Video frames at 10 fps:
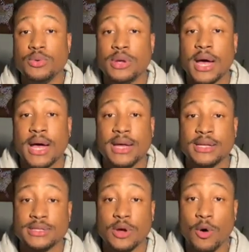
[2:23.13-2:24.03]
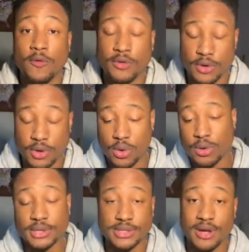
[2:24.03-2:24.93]
guys over the
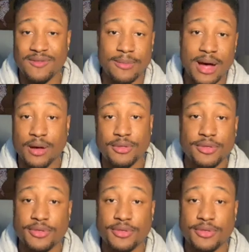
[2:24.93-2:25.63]
course of about